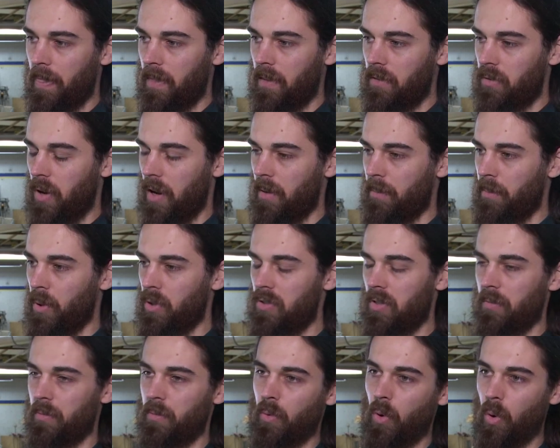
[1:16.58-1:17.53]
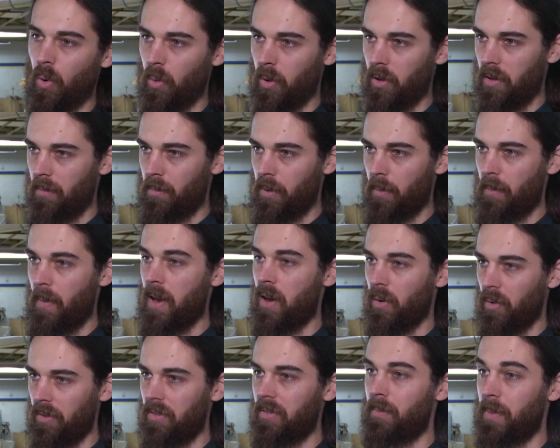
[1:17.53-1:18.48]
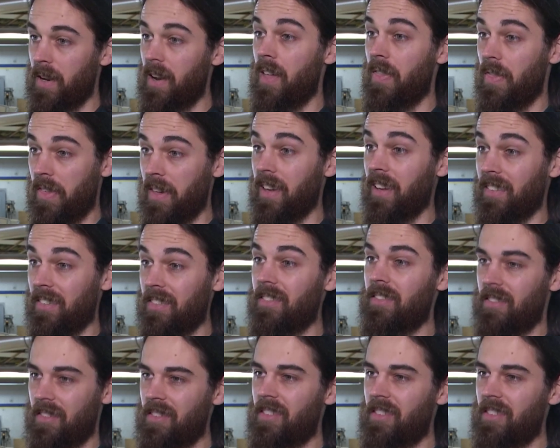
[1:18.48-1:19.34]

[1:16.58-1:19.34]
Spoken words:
try to push it forward and put my own spin on things.